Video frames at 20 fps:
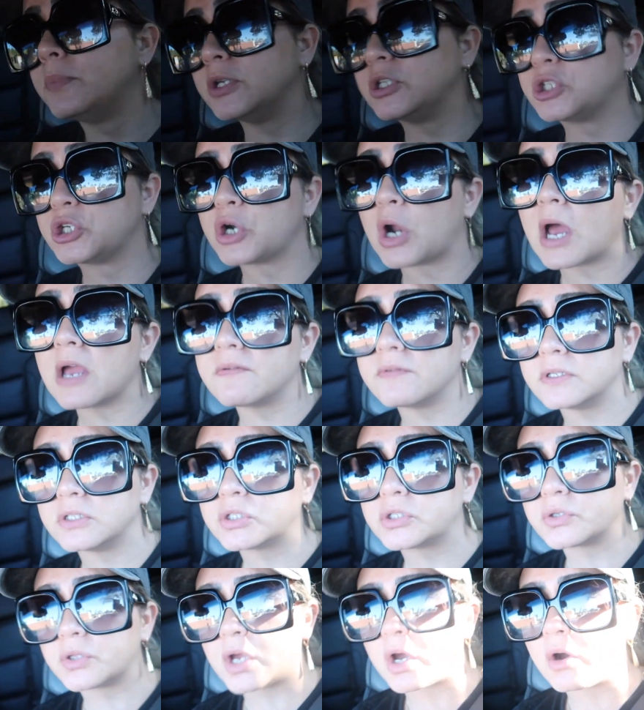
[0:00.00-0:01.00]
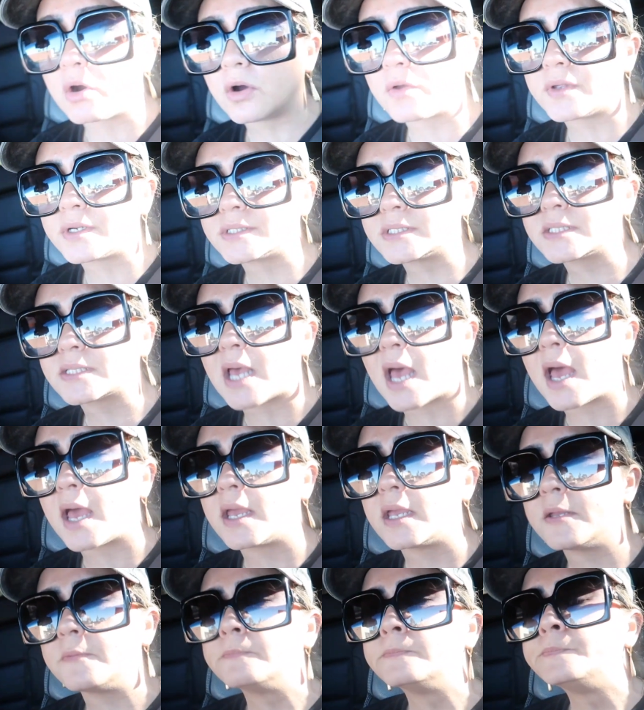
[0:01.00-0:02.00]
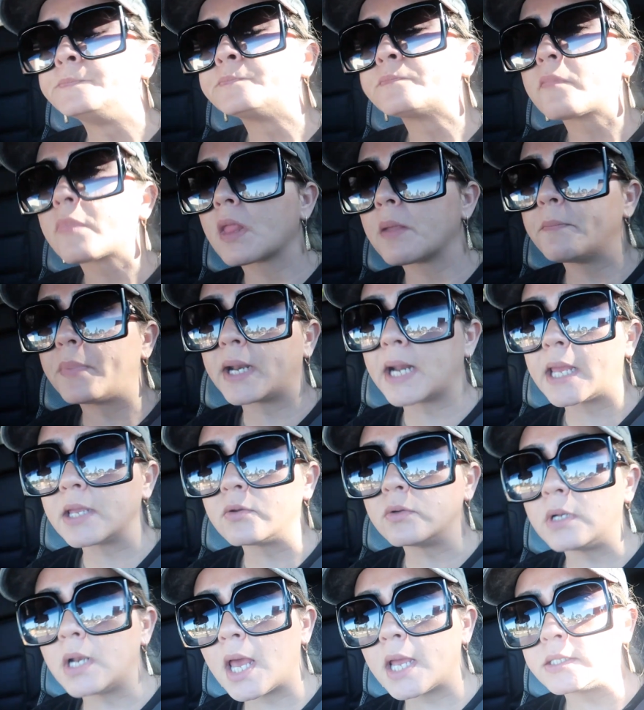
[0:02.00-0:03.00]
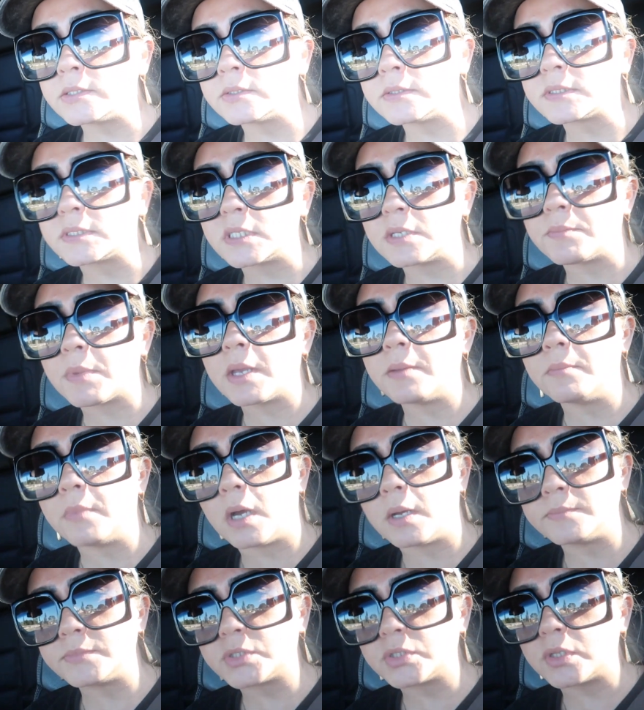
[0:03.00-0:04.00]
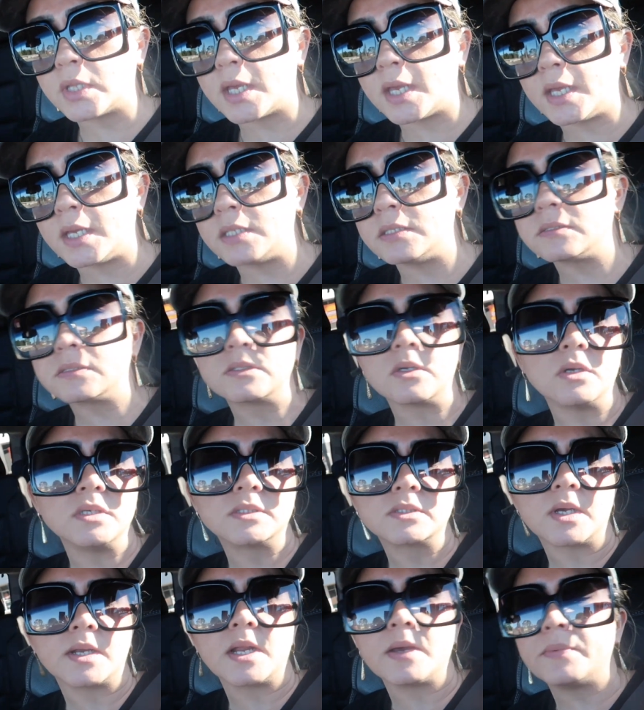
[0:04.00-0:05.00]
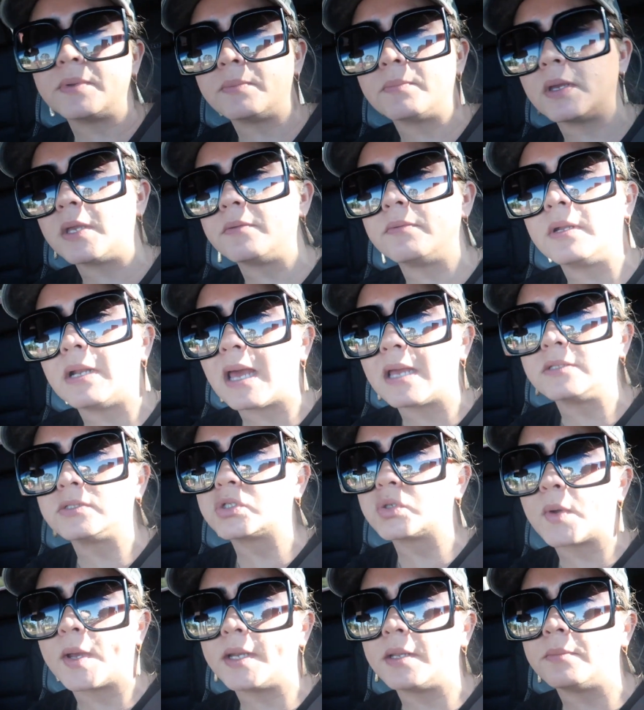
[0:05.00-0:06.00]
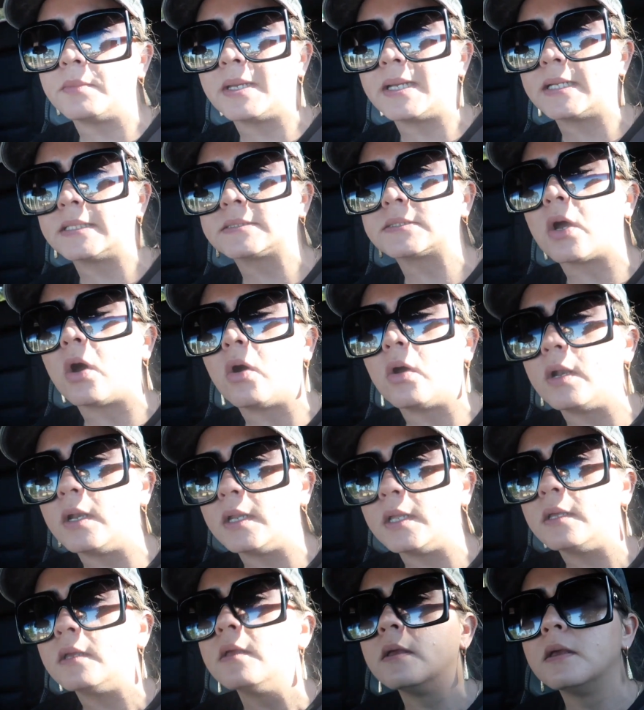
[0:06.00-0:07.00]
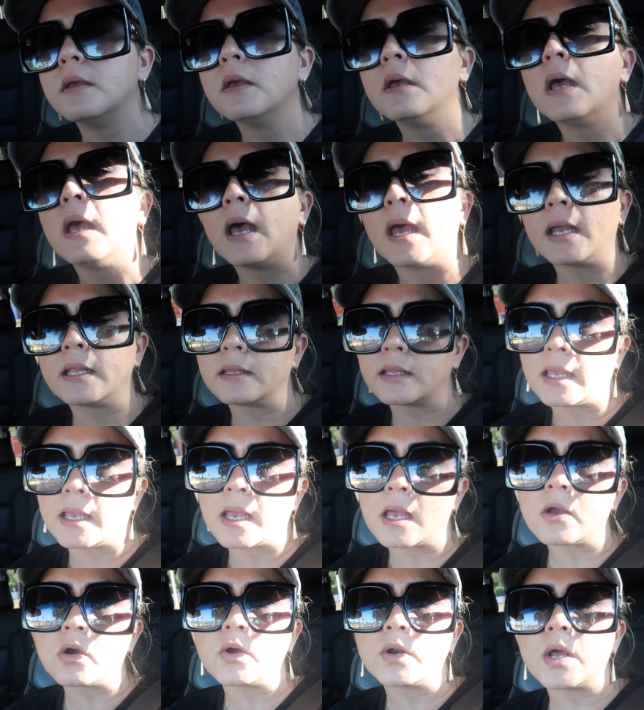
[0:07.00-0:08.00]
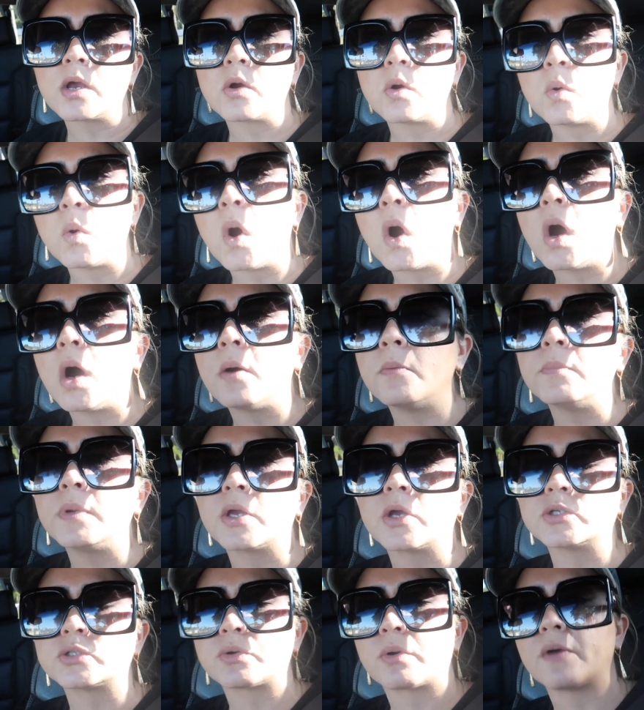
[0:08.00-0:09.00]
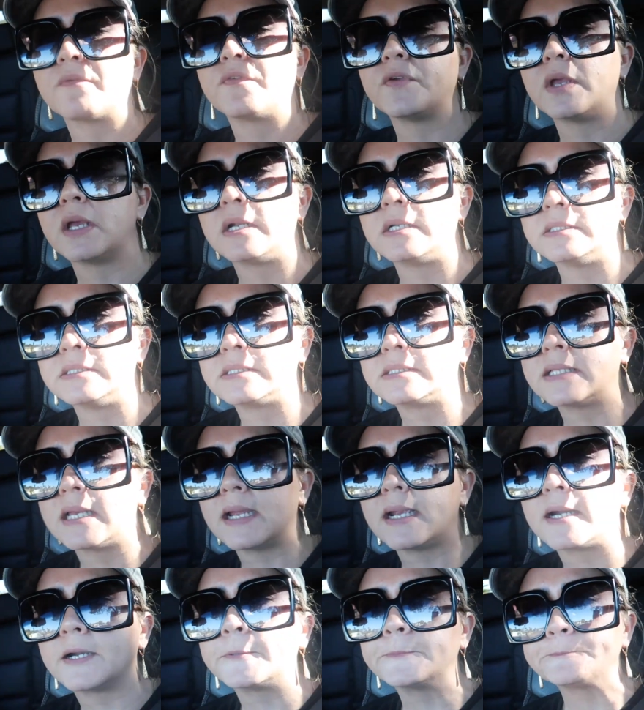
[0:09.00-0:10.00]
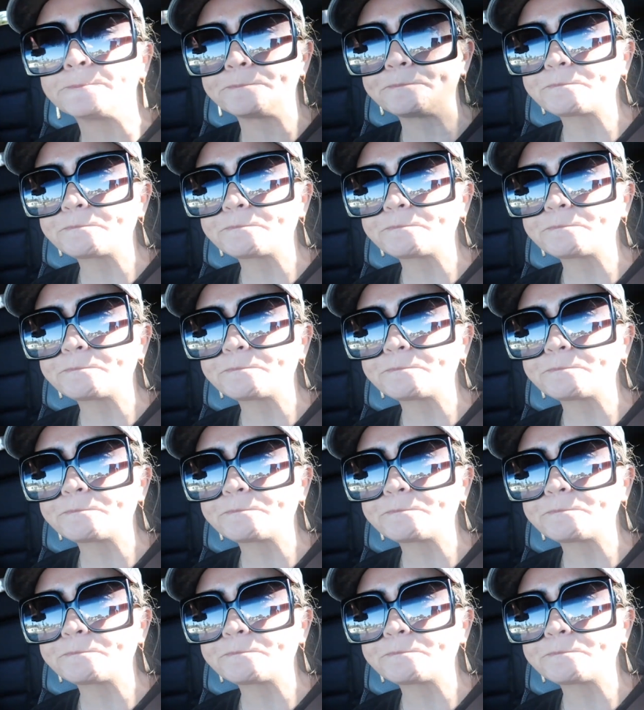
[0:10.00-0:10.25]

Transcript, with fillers: be driving to the other side but I would like to see my mom today so it's gonna be maybe like 20 minutes only and then I'm gonna go home because Rafael is there